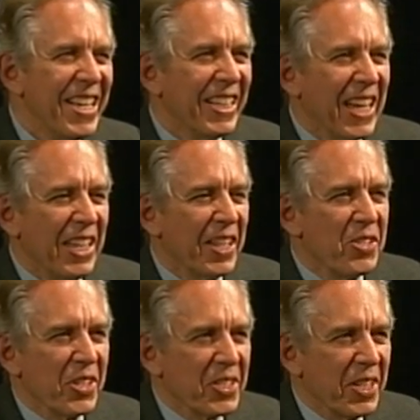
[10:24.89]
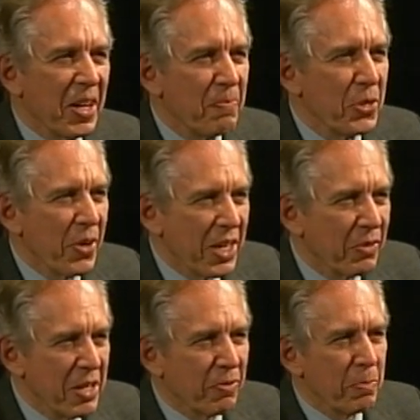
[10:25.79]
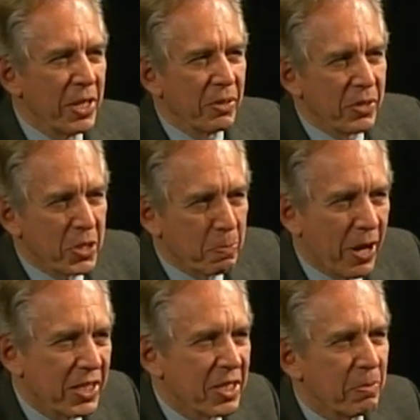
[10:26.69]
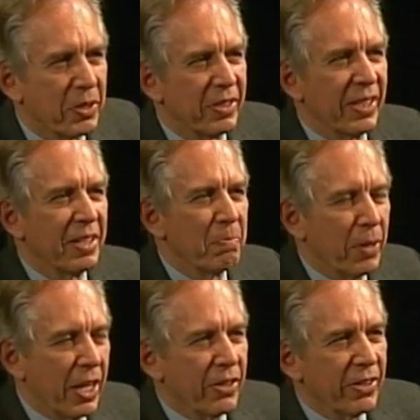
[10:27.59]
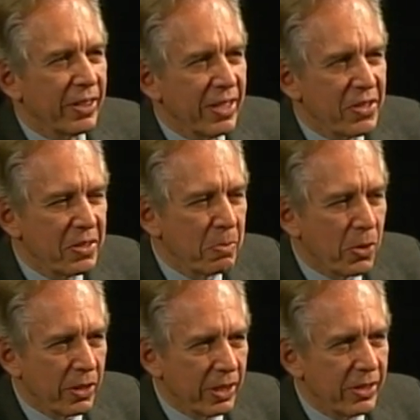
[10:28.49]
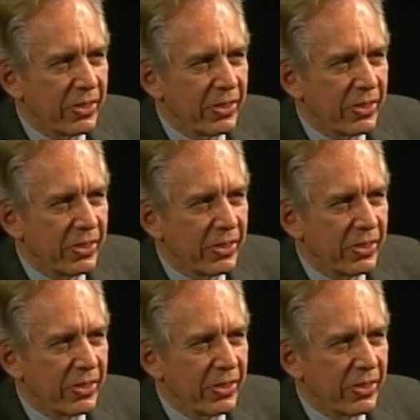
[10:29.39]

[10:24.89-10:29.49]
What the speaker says: Can't they just help you anyway for being a responsible payer against your mortgage?